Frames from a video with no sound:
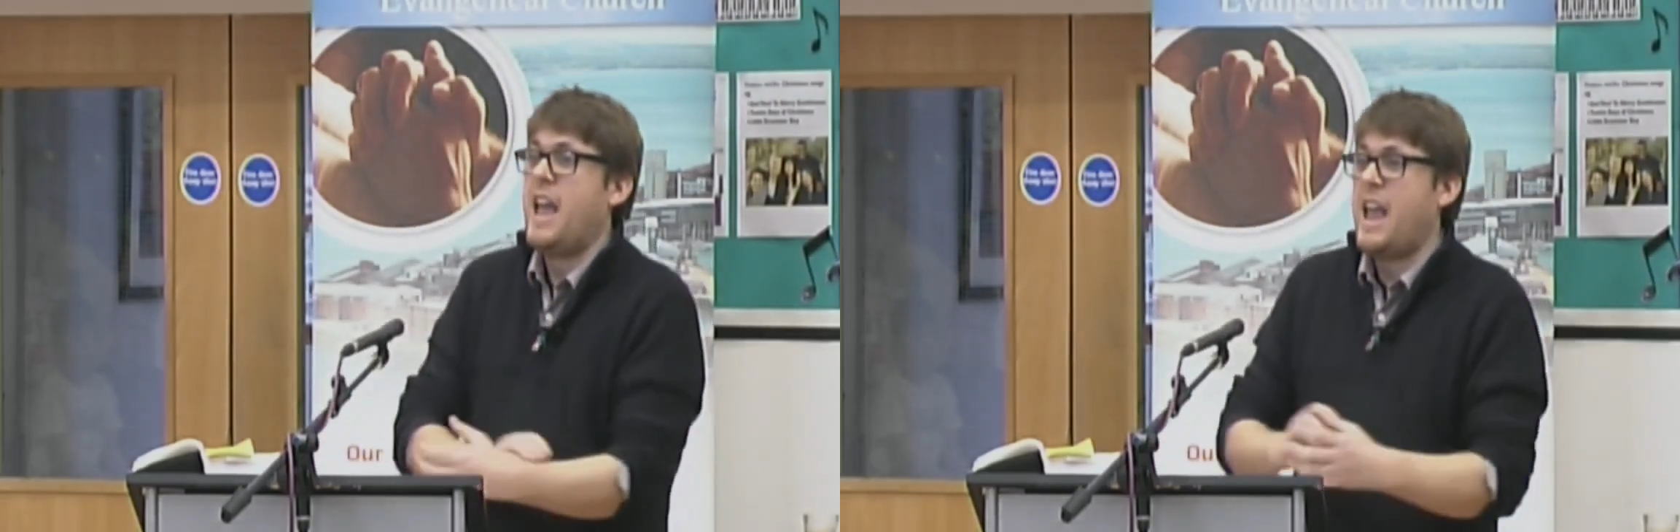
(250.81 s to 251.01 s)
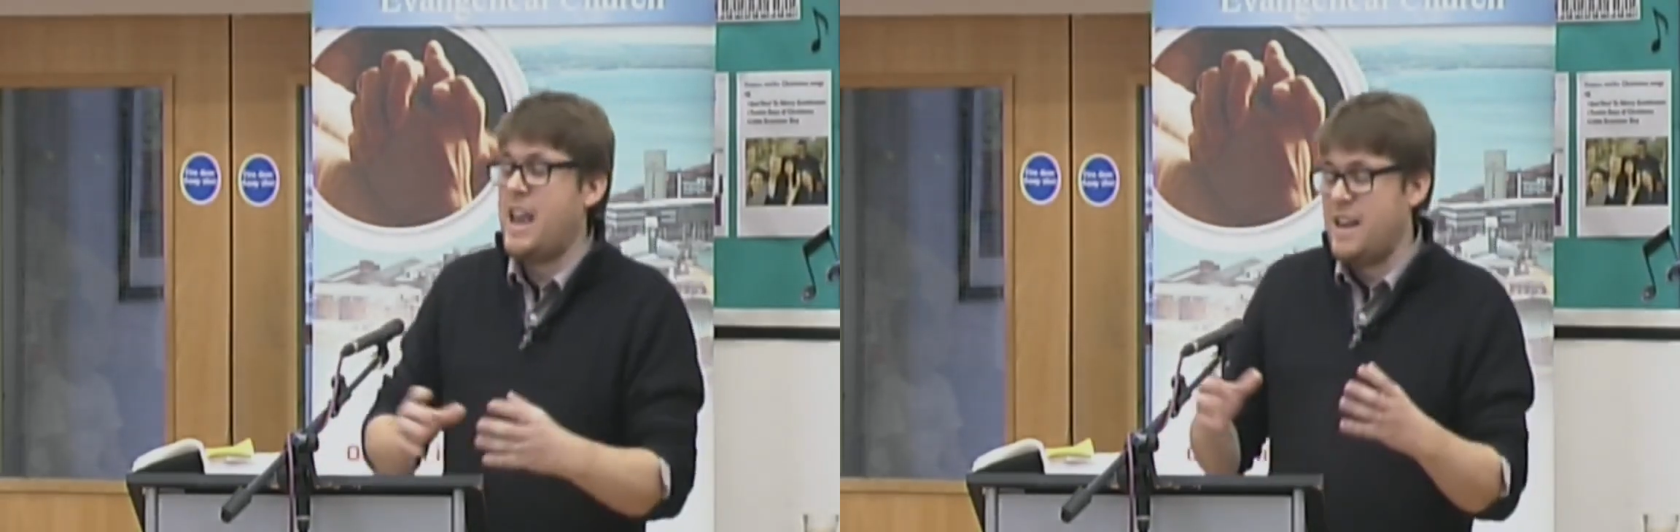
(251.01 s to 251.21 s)

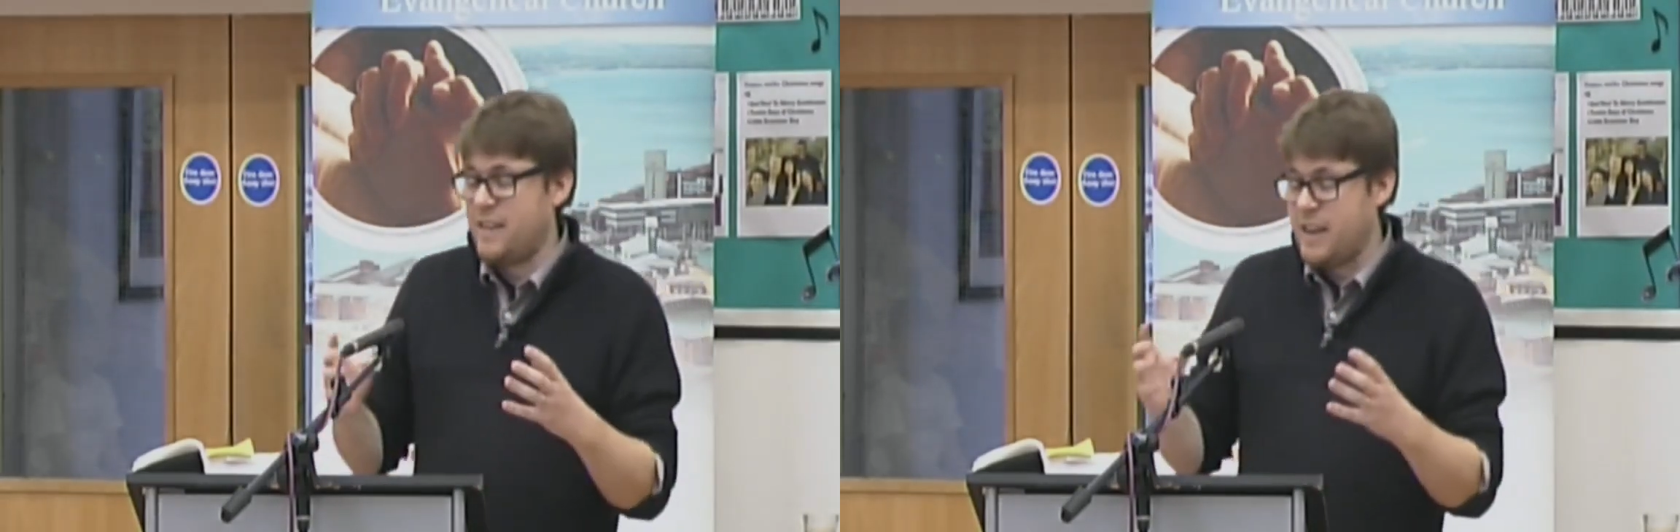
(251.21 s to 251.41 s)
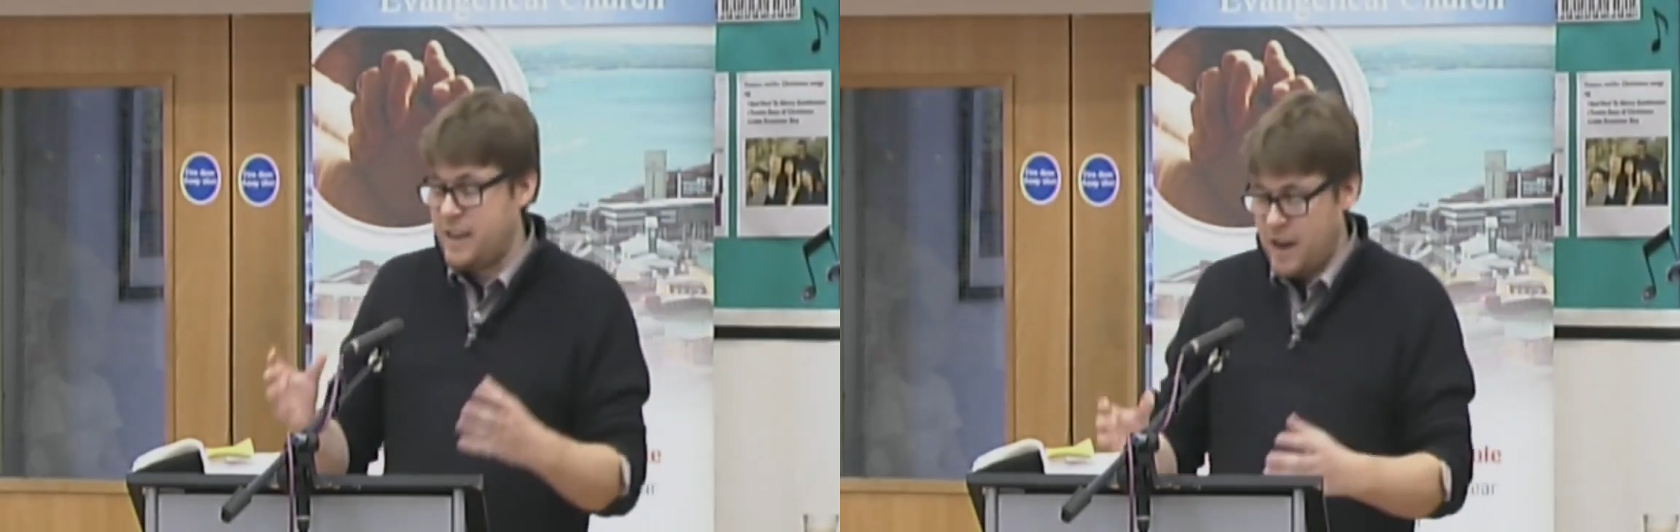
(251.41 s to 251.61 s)
it is a
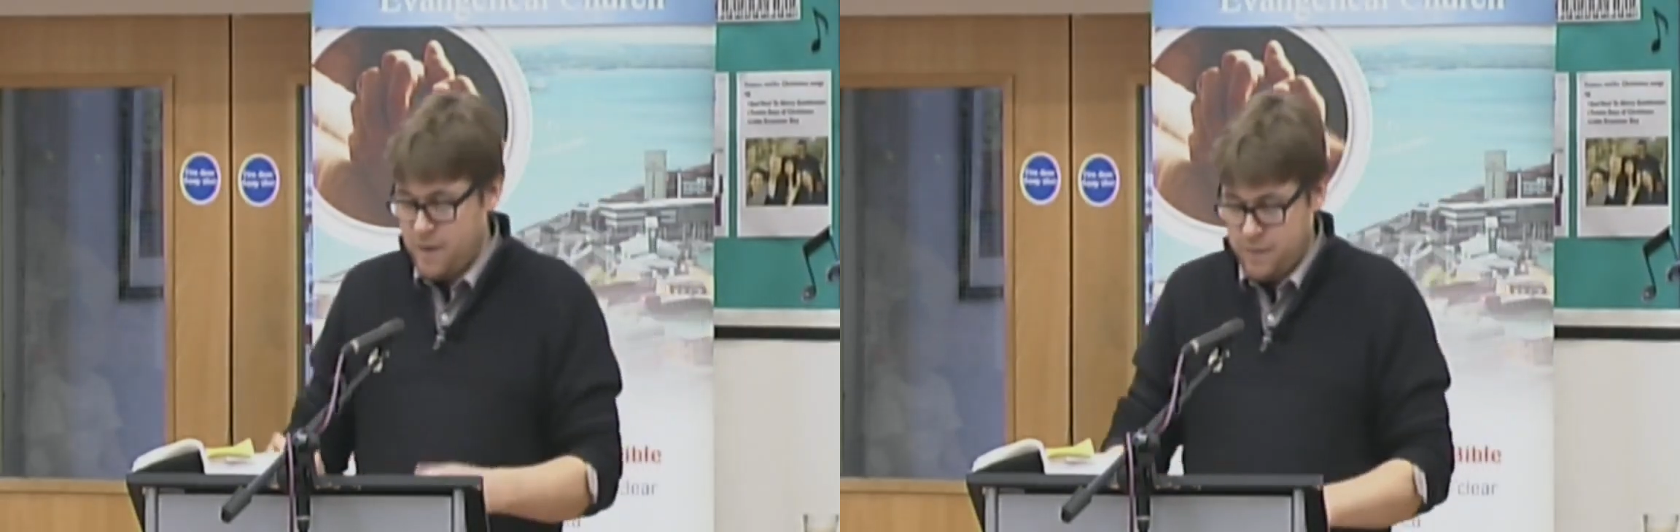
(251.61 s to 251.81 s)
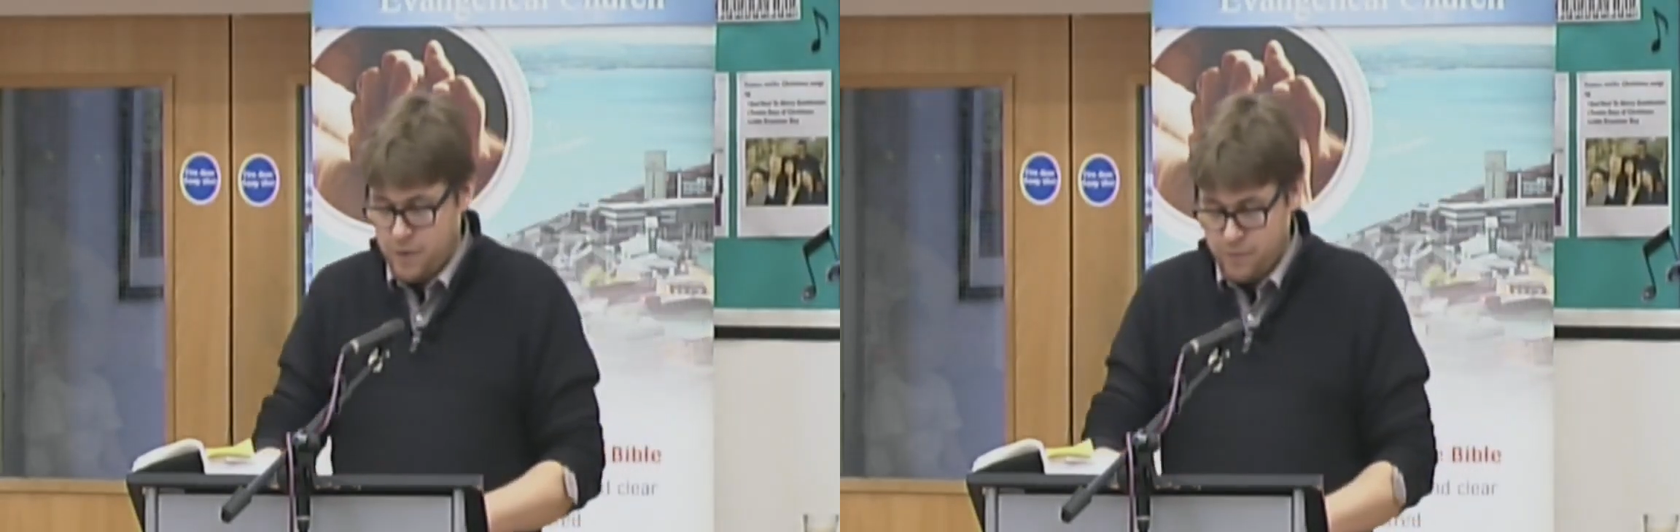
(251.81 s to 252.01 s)

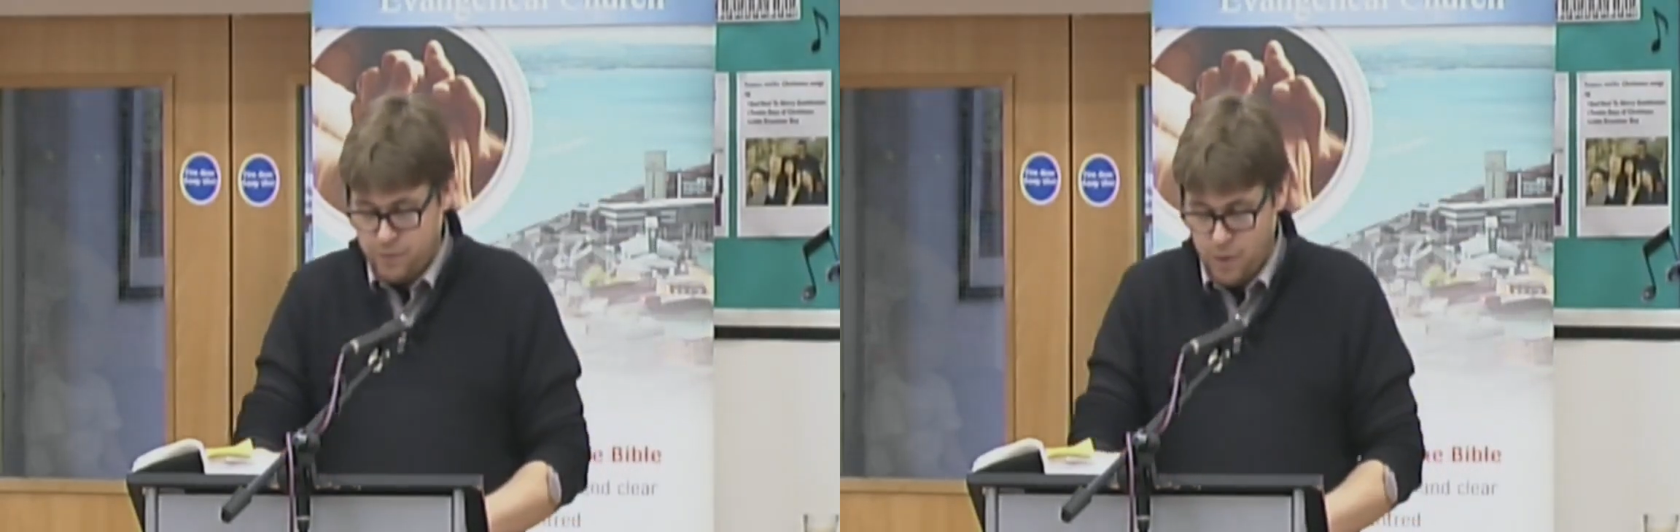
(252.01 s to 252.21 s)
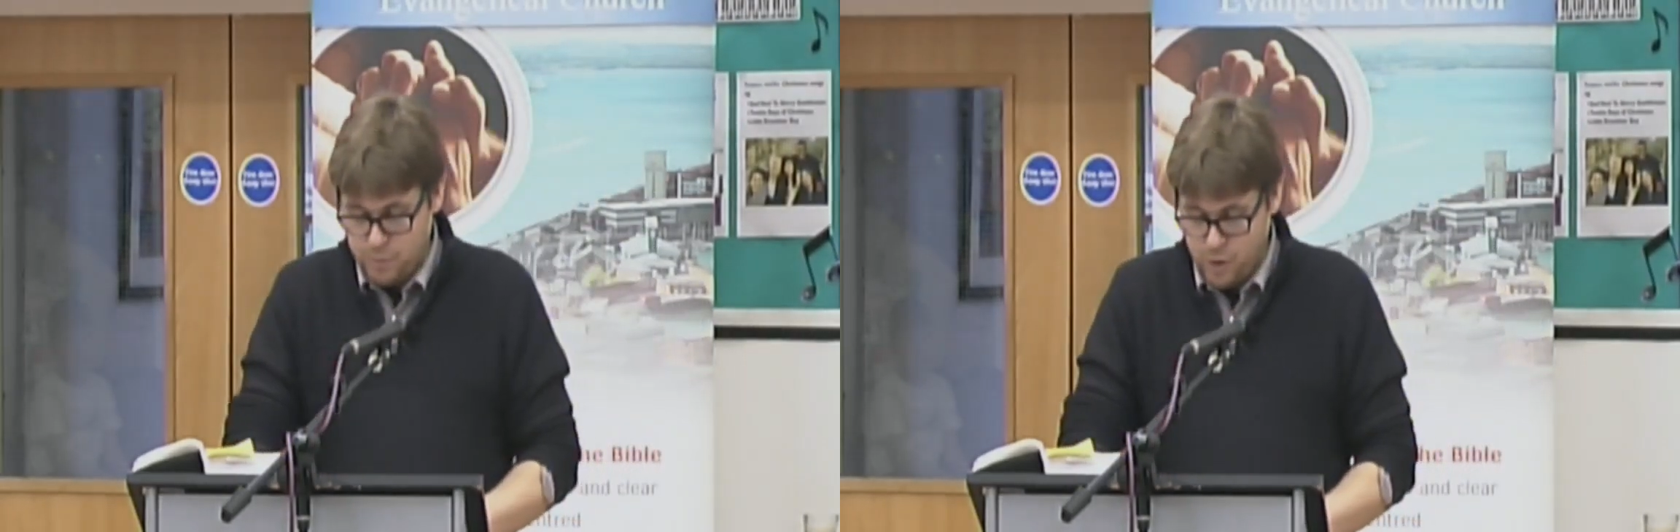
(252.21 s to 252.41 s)
gift
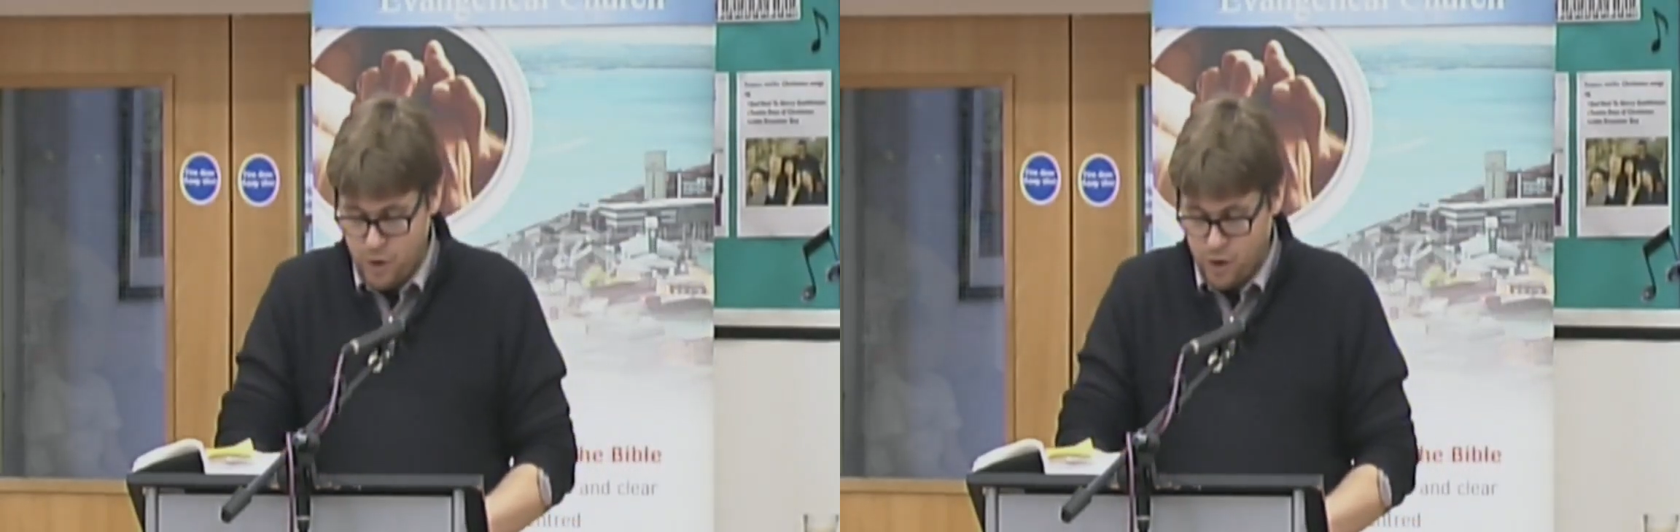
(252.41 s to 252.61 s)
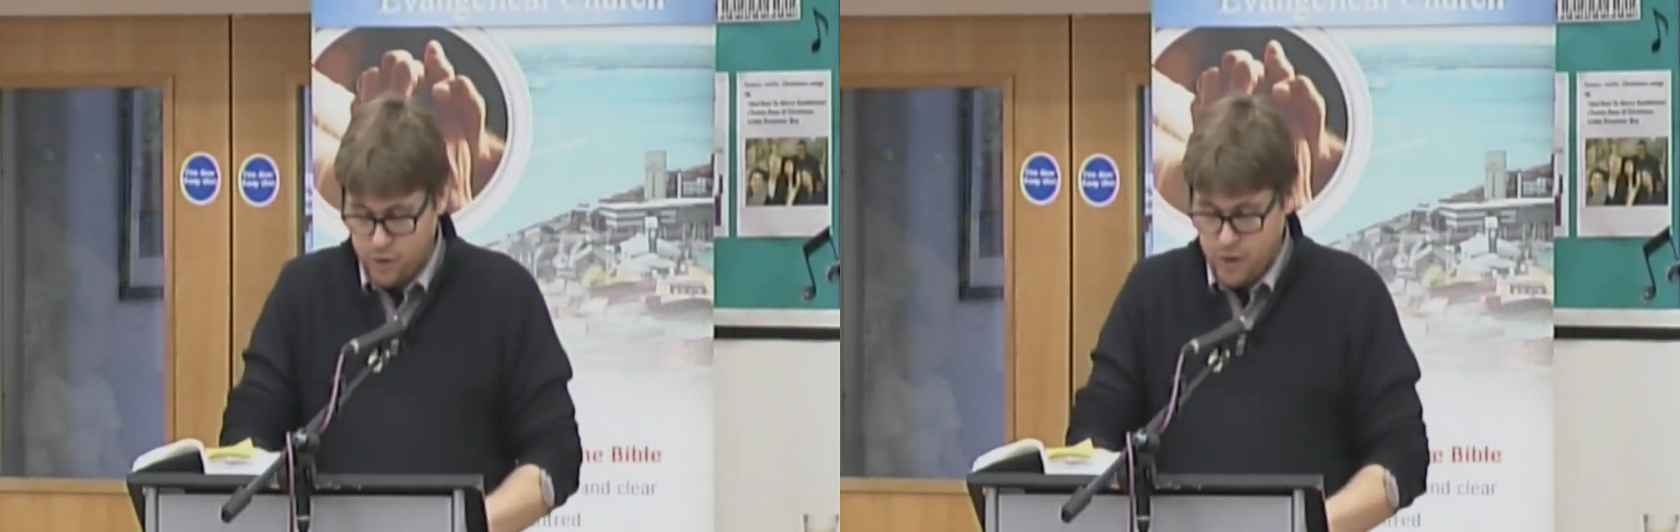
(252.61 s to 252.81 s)
from
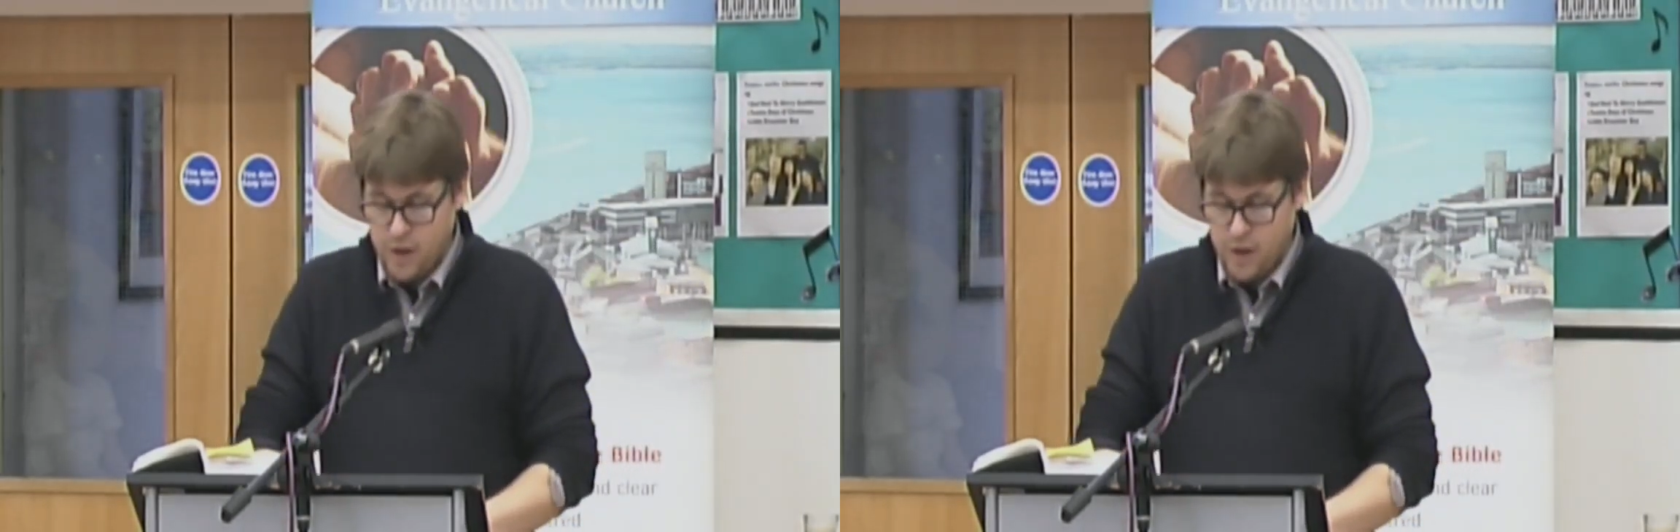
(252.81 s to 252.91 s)
God.